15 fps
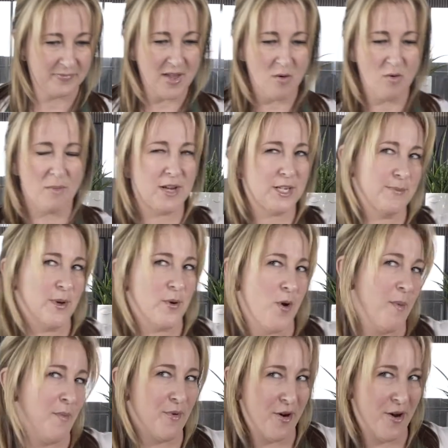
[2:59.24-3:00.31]
I want mine to be
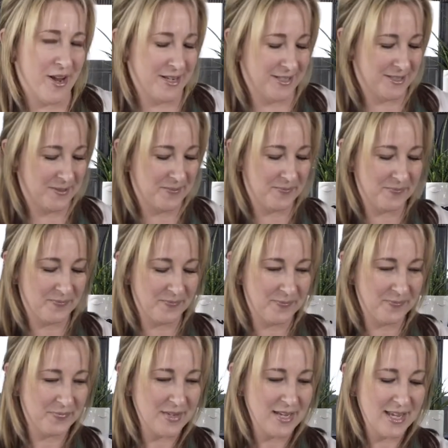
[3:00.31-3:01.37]
quite bright.
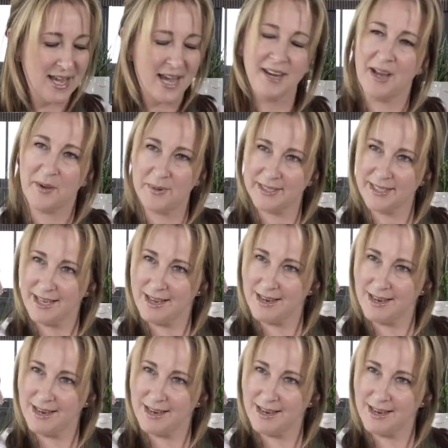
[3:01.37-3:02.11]
And now whisk it